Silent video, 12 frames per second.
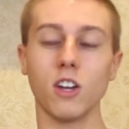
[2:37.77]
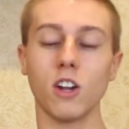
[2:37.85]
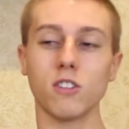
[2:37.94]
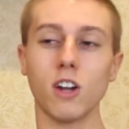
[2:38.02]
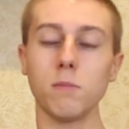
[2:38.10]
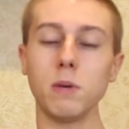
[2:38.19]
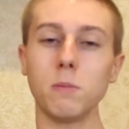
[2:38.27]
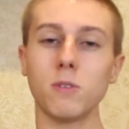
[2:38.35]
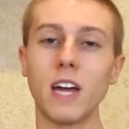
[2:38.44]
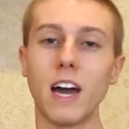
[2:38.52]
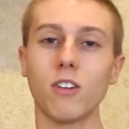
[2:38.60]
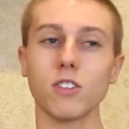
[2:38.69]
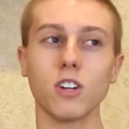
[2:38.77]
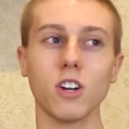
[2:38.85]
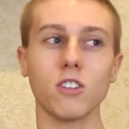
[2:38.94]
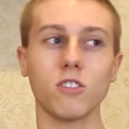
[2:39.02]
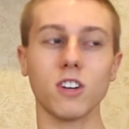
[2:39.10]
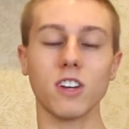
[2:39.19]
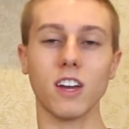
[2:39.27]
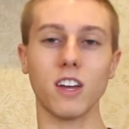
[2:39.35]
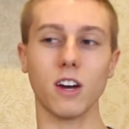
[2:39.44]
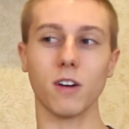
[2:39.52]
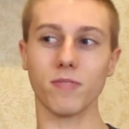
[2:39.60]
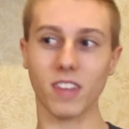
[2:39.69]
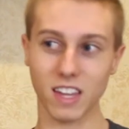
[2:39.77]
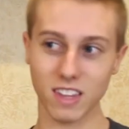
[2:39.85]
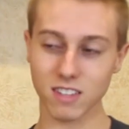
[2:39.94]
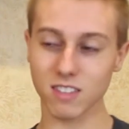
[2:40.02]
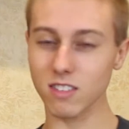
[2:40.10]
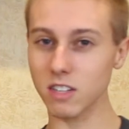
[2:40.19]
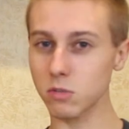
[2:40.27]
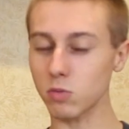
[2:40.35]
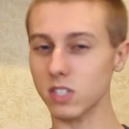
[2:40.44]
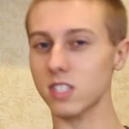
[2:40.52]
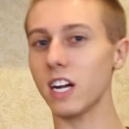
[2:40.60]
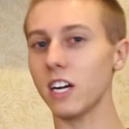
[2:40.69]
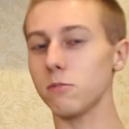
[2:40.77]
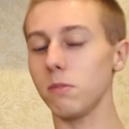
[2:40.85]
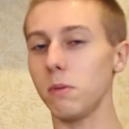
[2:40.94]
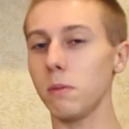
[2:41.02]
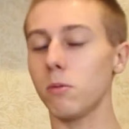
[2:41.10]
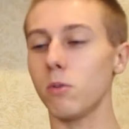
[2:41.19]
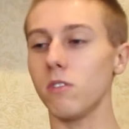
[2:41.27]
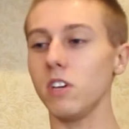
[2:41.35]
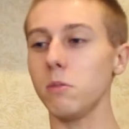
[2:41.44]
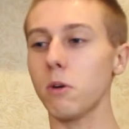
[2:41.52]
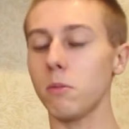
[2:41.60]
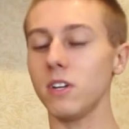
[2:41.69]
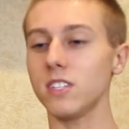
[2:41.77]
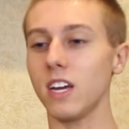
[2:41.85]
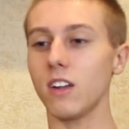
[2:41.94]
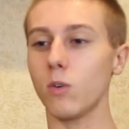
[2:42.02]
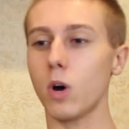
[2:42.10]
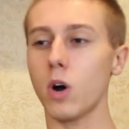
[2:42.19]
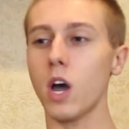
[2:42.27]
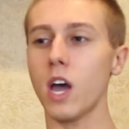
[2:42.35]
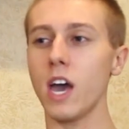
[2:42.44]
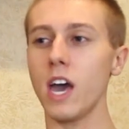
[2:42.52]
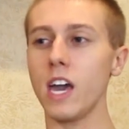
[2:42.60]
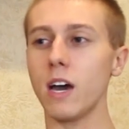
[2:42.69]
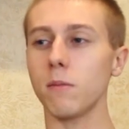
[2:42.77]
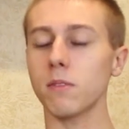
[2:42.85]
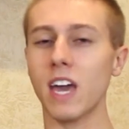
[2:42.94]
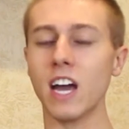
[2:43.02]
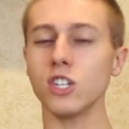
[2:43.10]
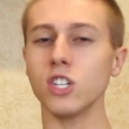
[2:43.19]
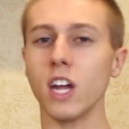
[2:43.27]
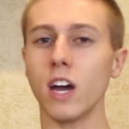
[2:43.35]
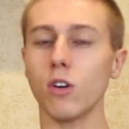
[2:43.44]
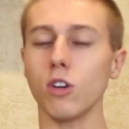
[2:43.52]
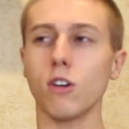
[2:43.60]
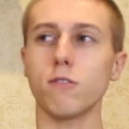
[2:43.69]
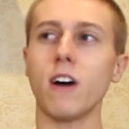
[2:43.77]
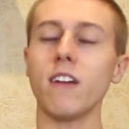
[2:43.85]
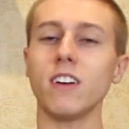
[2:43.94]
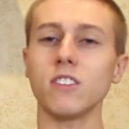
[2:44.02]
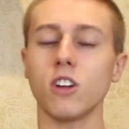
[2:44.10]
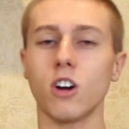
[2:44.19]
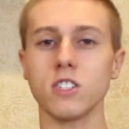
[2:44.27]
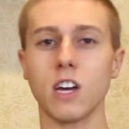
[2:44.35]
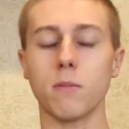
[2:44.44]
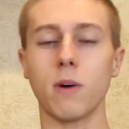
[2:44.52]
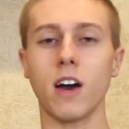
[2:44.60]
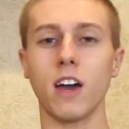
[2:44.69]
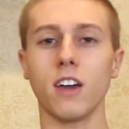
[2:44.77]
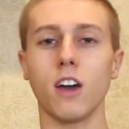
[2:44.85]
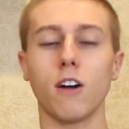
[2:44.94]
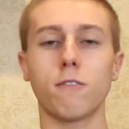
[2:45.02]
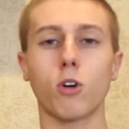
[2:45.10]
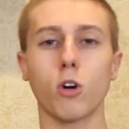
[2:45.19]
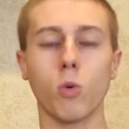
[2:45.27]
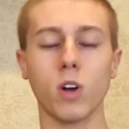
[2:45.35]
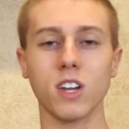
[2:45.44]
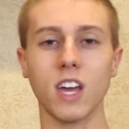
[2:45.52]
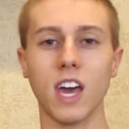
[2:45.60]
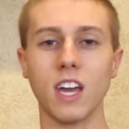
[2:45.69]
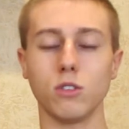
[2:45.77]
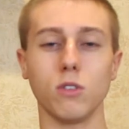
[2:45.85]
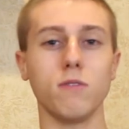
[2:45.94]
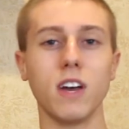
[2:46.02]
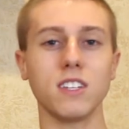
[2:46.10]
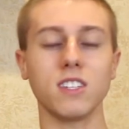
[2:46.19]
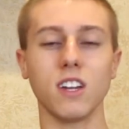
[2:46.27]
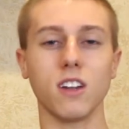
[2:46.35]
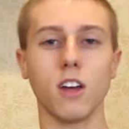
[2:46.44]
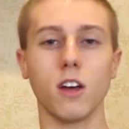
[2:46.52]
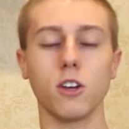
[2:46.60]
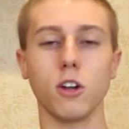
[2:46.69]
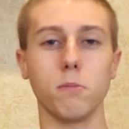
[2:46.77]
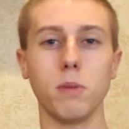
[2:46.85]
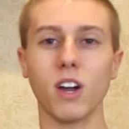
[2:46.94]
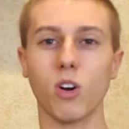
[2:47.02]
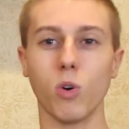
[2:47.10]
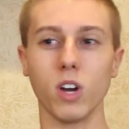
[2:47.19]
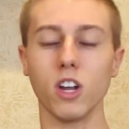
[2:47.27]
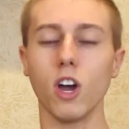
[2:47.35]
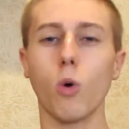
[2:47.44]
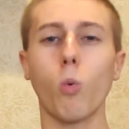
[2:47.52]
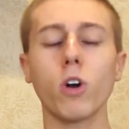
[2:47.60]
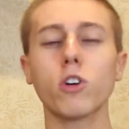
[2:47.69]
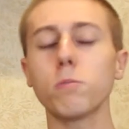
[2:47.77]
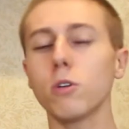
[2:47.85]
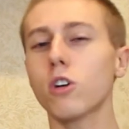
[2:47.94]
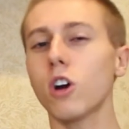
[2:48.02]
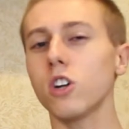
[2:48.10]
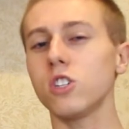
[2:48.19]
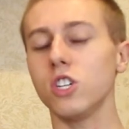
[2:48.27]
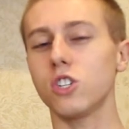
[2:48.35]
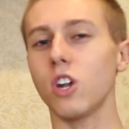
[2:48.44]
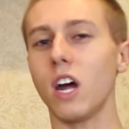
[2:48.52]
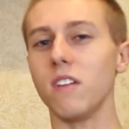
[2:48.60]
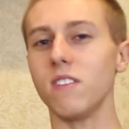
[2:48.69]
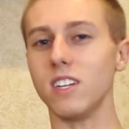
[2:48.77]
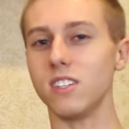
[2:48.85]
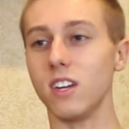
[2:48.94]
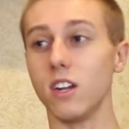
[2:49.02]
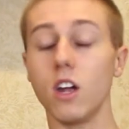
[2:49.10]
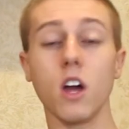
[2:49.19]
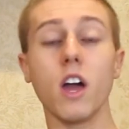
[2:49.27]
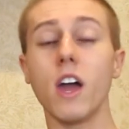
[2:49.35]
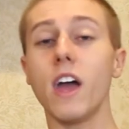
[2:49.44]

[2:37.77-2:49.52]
You know, a lot of people now are starting to look, you know, and this is what scares me. People will email me and saying, well, hey, I'm cashing out, you know, $5,000 out of my 401k to invest in, you know, Bitcoin. What cryptocurrency should I invest in?